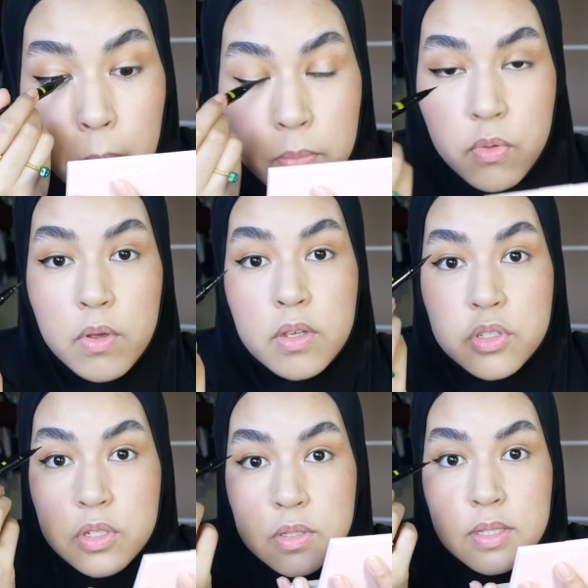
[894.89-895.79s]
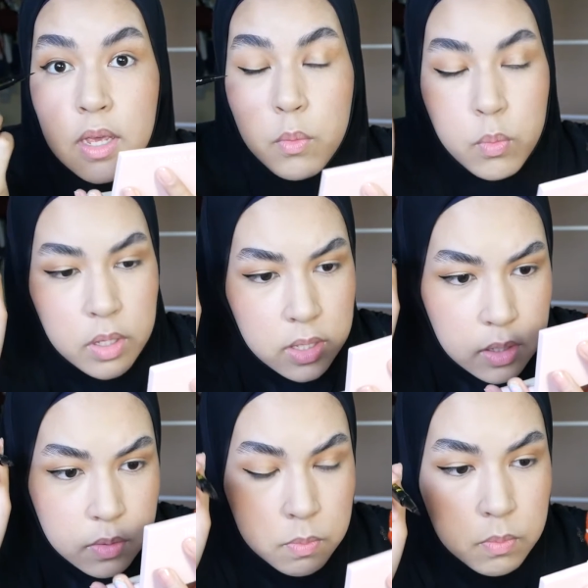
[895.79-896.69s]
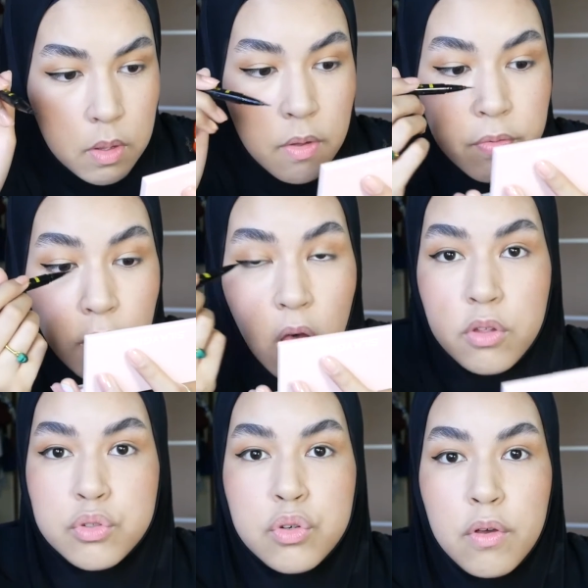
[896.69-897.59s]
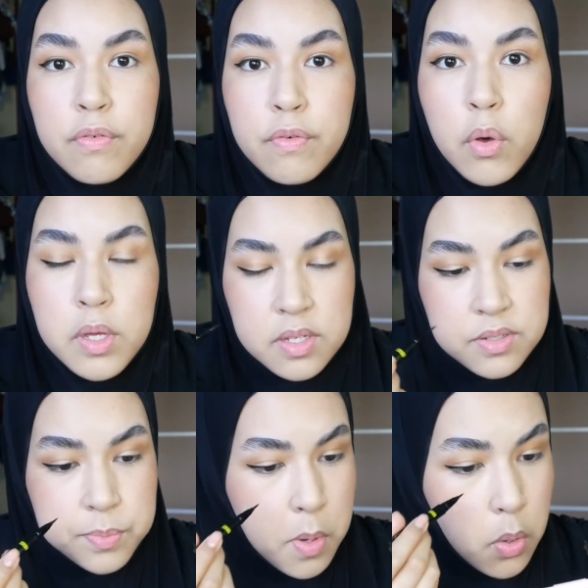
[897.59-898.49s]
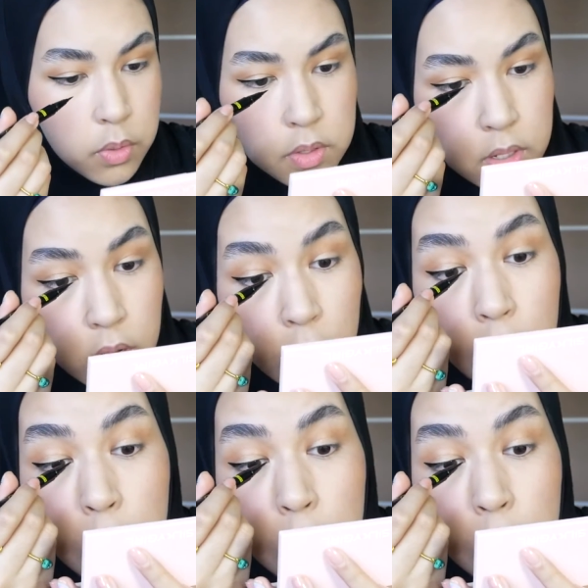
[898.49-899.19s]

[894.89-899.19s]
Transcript: So you just get really ultra focus mode, you know.